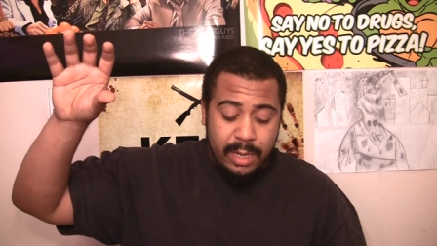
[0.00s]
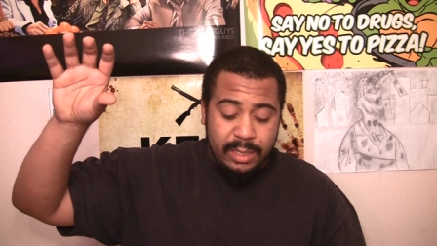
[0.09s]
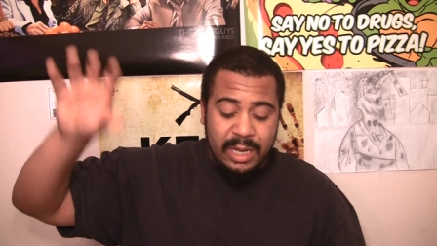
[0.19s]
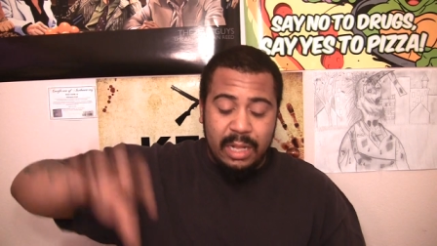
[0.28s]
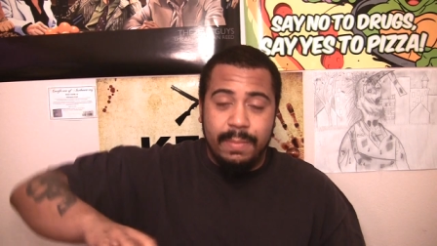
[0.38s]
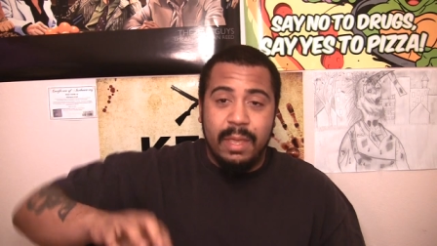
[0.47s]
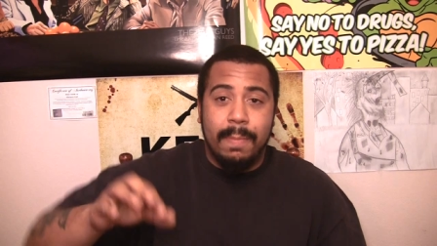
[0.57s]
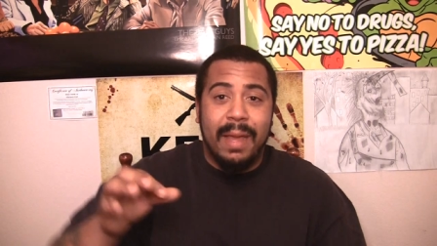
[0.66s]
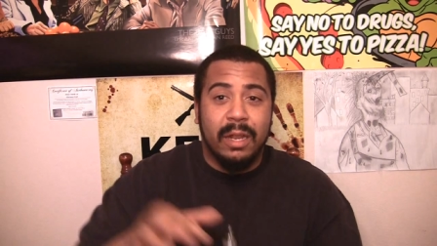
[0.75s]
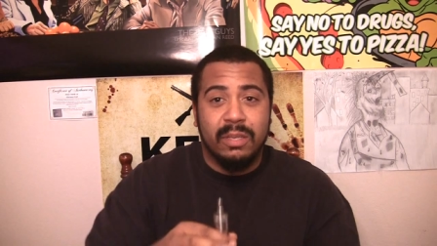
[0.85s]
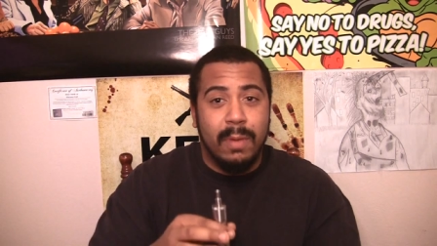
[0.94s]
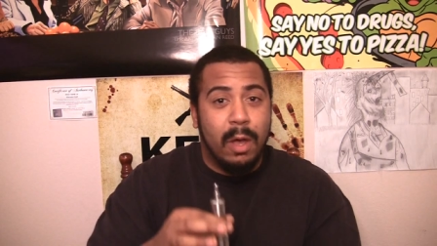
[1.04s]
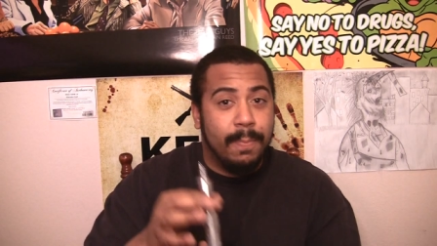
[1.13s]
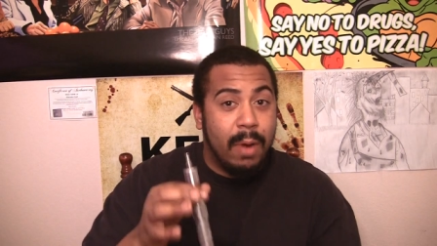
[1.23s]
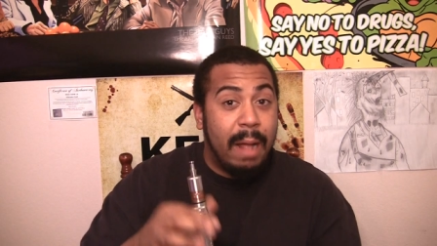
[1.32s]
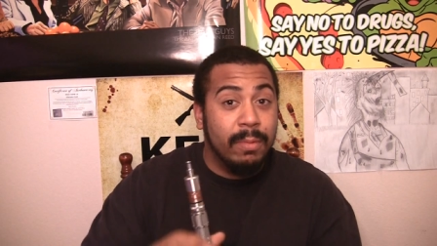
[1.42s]
telling me about a small
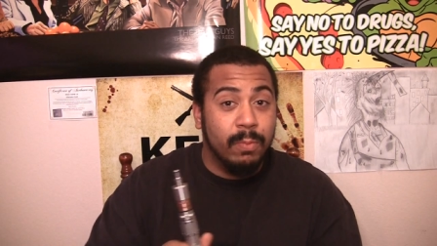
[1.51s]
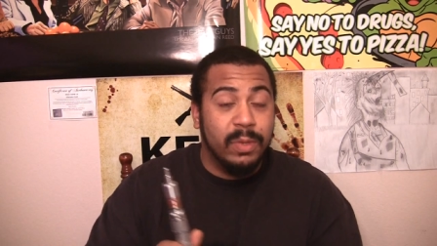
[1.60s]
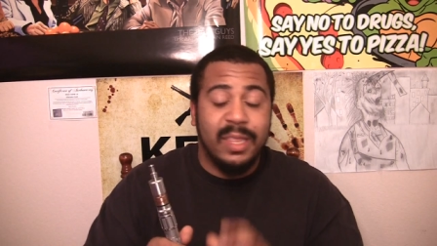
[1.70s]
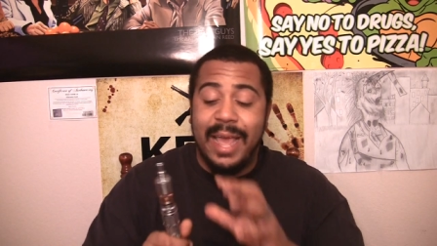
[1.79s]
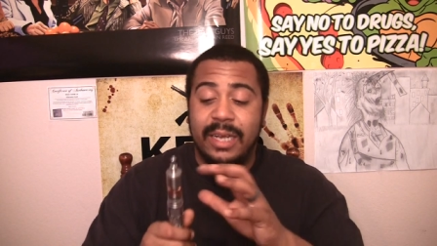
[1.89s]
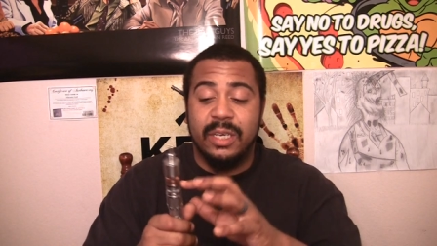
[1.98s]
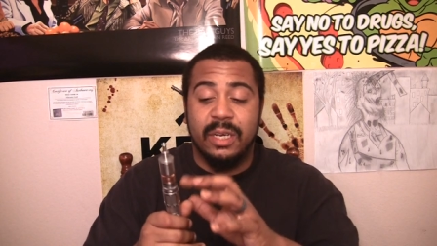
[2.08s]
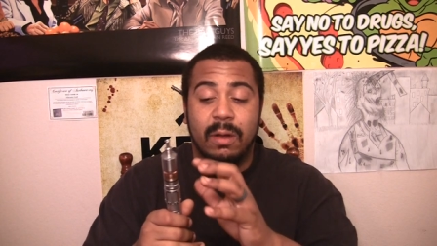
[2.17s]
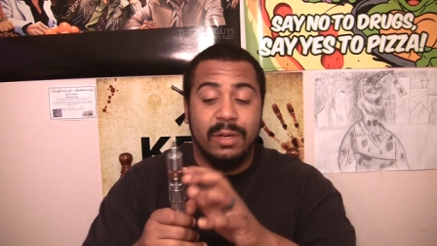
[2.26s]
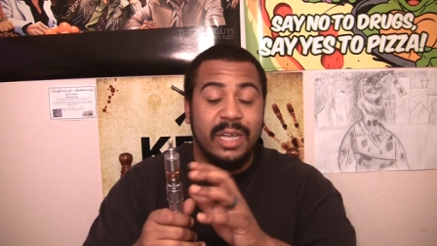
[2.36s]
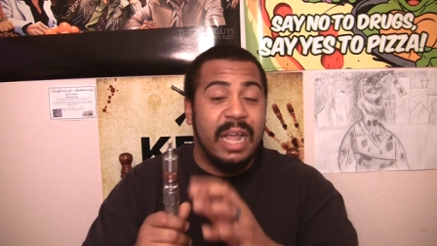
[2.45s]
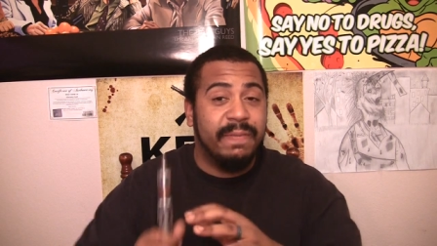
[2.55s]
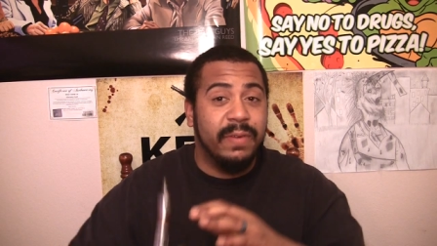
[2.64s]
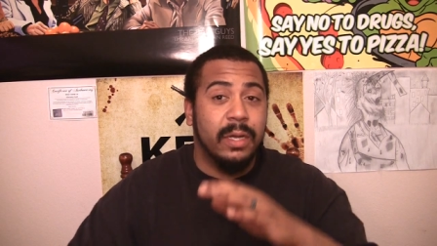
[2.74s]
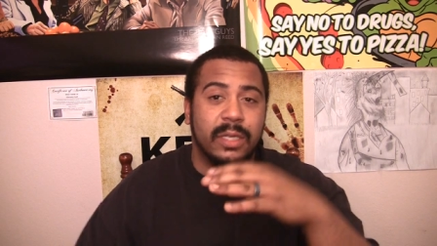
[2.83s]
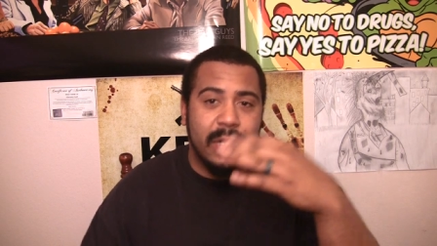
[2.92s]
problem with the Hcigar
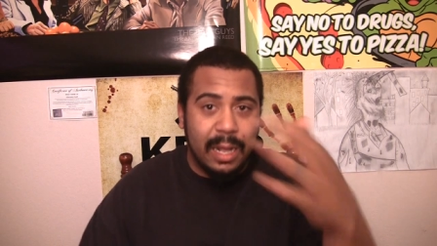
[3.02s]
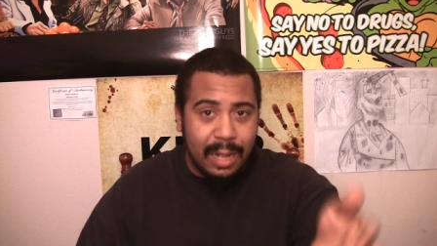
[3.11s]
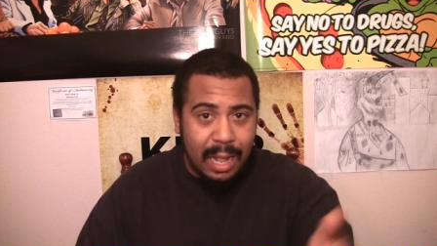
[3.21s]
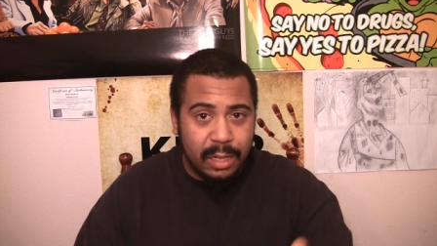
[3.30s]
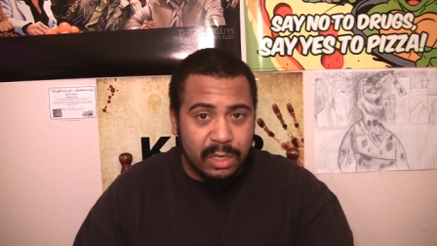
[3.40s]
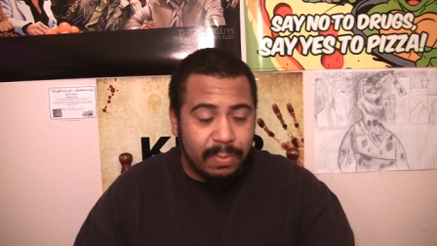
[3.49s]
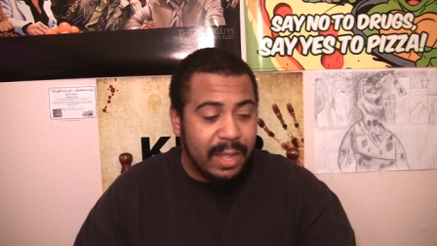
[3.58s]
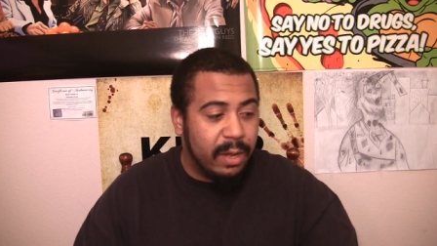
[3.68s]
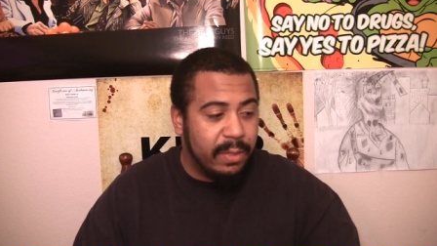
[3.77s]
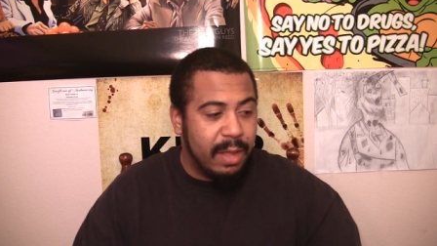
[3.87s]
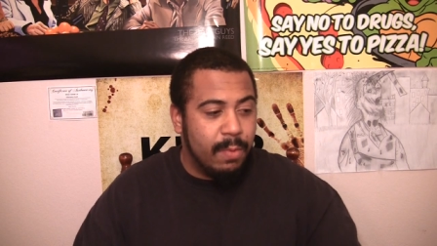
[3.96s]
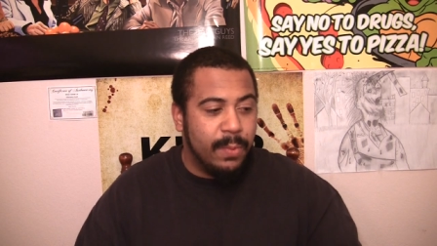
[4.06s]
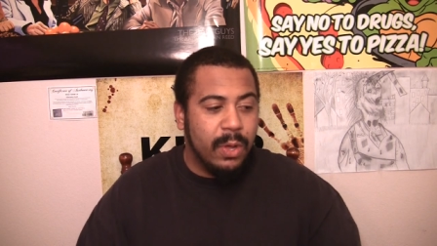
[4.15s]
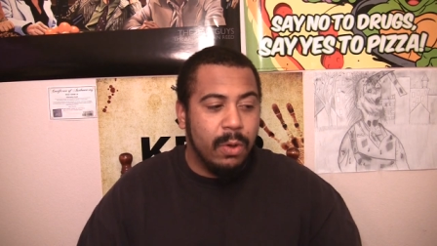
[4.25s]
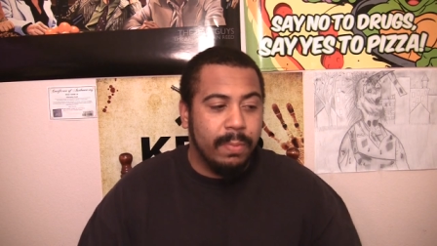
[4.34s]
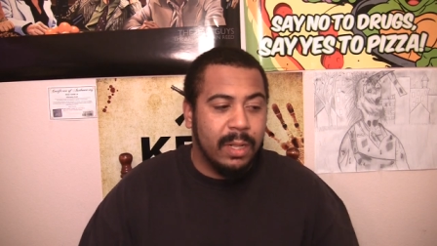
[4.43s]
Taifuns, and I'll explain all that when we
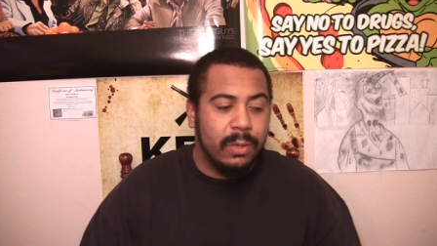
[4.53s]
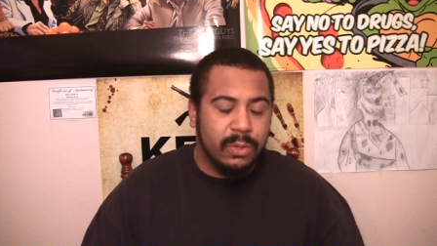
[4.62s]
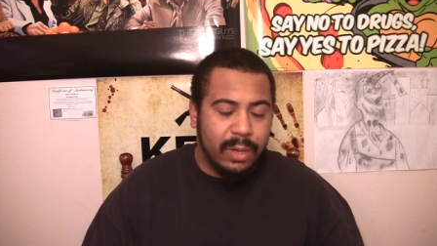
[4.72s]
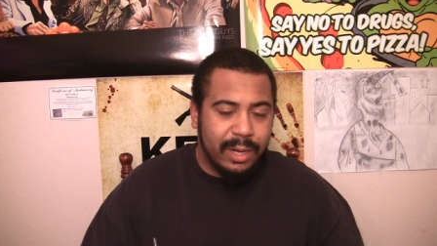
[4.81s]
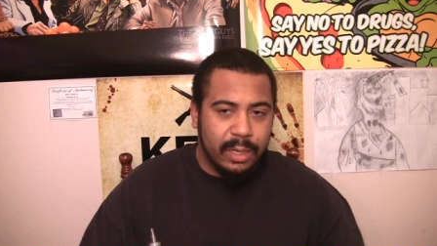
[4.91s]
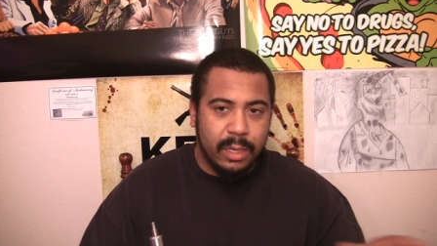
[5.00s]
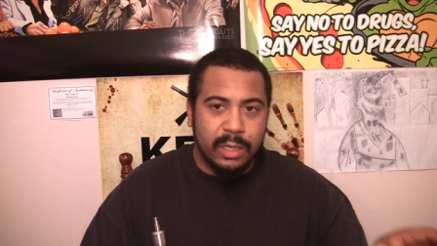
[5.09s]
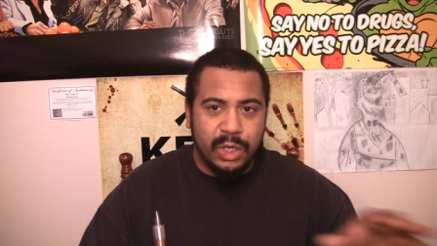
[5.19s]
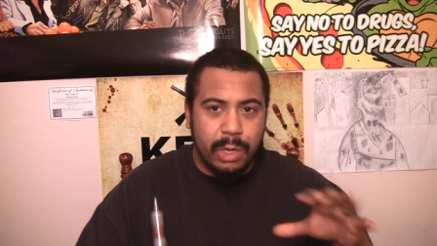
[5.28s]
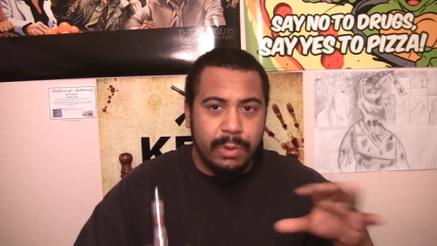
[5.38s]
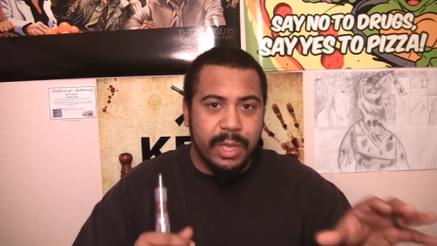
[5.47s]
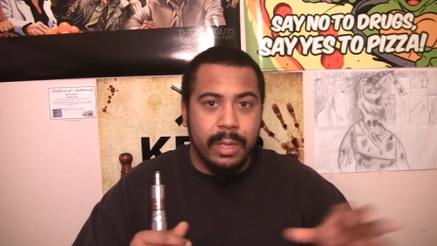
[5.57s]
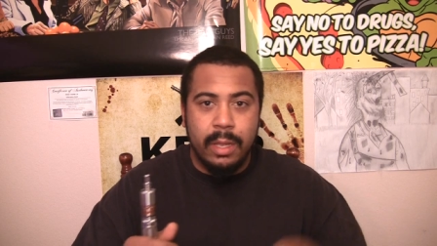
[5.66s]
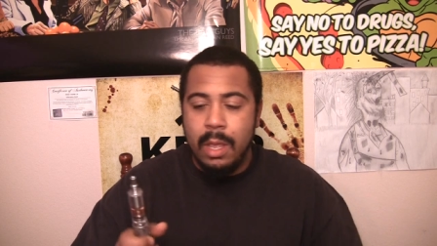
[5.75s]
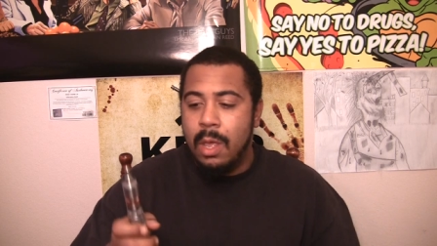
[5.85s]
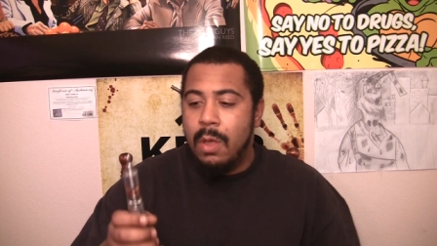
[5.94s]
go up close so I can show you
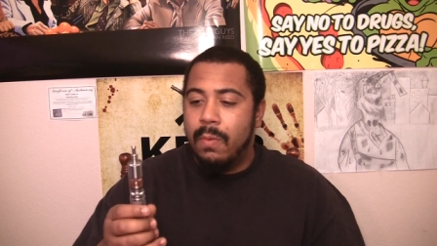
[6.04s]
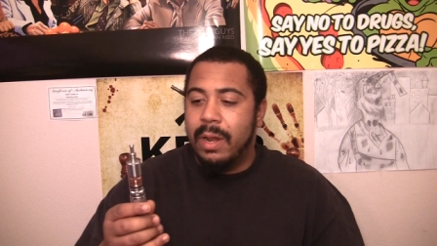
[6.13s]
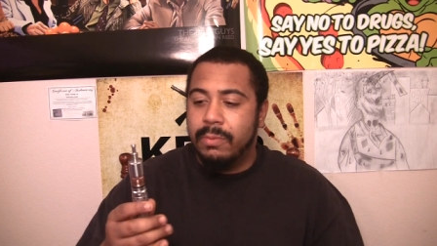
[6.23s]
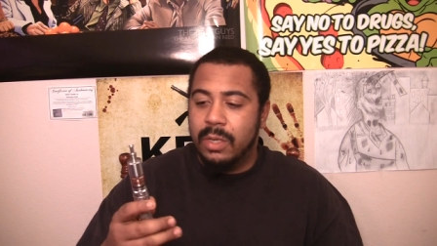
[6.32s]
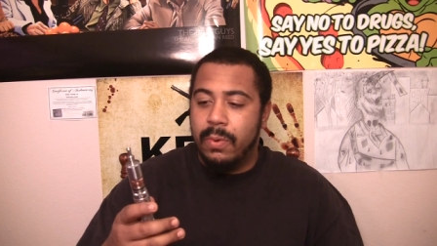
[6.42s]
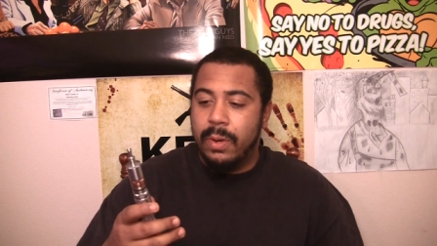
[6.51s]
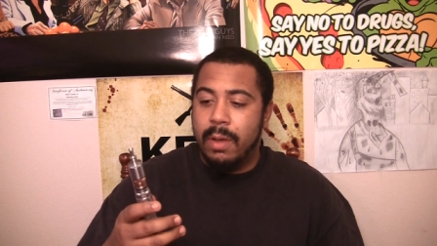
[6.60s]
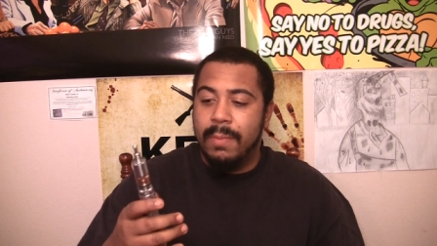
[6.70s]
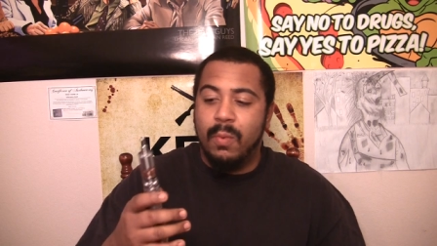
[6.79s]
what was going on.